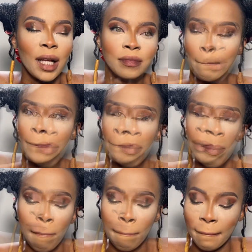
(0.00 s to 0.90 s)
she
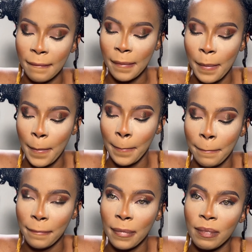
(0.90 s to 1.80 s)
had chapped
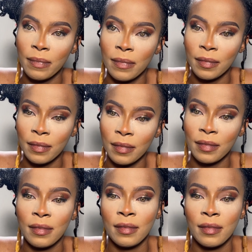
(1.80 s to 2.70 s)
lips, so
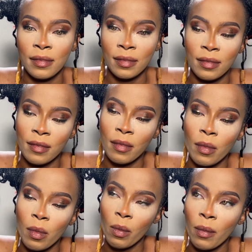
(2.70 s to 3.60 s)
I also
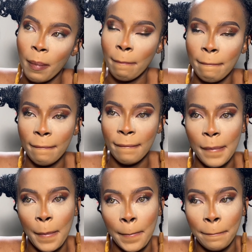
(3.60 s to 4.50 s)

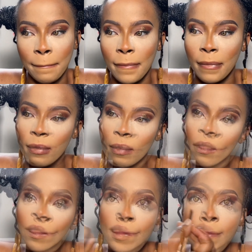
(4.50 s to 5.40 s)
I had to
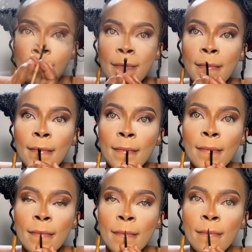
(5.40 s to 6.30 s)
scrub her lips
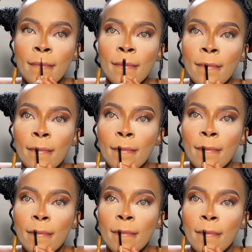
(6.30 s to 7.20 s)
with the
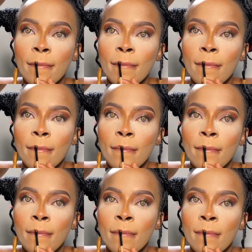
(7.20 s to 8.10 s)
Curry
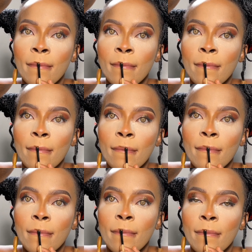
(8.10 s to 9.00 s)
Beauty lip
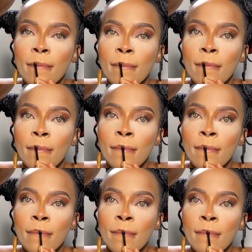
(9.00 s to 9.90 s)
scrub so
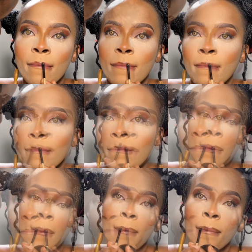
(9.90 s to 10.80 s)
that
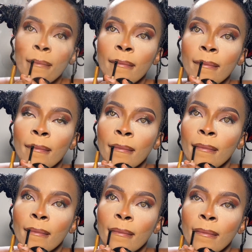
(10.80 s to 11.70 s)
every product I
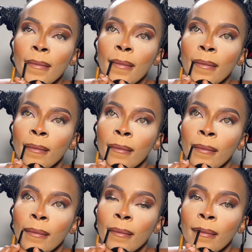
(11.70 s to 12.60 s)
apply on her lip
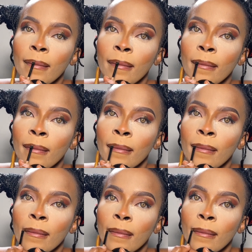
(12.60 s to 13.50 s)
would stay
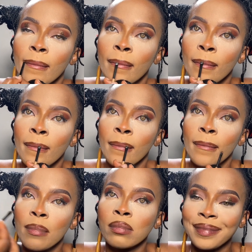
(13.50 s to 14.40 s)
properly,
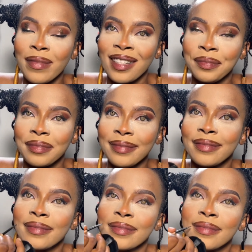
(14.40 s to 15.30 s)
or else would have
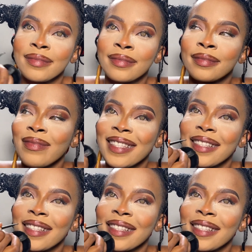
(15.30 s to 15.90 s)
been having